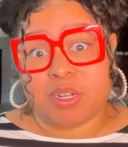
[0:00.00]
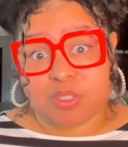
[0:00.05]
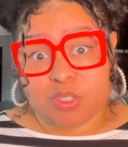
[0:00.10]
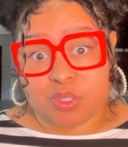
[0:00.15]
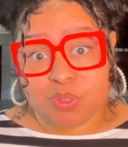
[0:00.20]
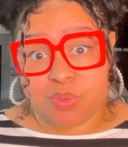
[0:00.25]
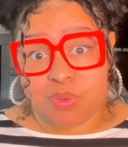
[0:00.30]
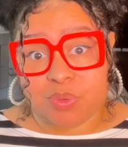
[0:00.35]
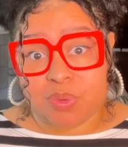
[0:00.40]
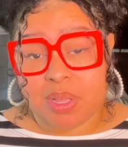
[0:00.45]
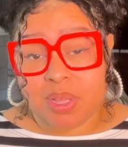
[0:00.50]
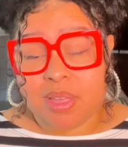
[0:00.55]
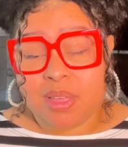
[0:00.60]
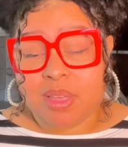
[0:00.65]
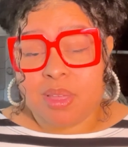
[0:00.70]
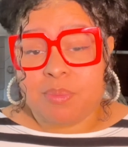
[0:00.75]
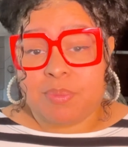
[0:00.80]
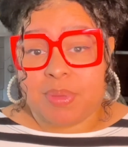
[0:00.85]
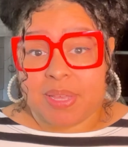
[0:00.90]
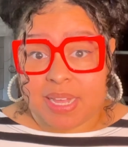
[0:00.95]
too,
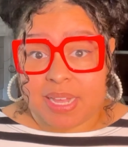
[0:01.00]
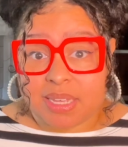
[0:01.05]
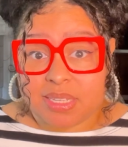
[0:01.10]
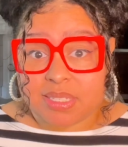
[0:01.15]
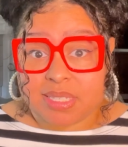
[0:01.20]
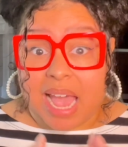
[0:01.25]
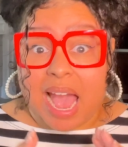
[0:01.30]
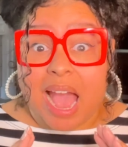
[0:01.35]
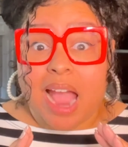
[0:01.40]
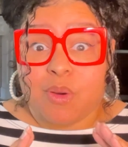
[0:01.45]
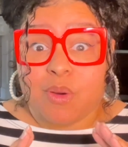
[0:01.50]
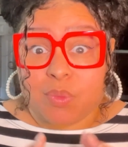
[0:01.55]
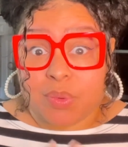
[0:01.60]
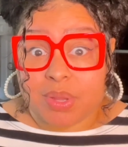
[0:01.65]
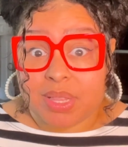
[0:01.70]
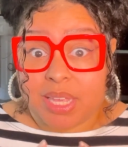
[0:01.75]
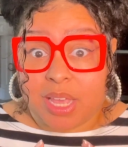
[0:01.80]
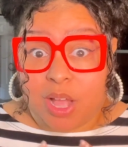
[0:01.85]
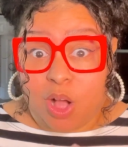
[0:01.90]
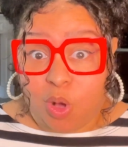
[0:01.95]
because I
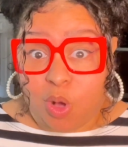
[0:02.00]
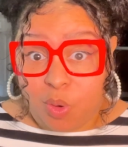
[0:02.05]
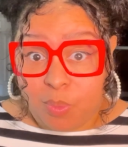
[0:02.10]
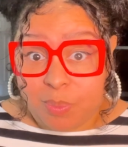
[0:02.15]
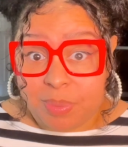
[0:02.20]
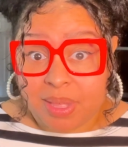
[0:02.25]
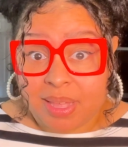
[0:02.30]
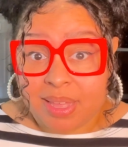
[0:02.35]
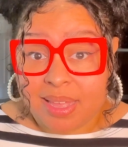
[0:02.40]
really hope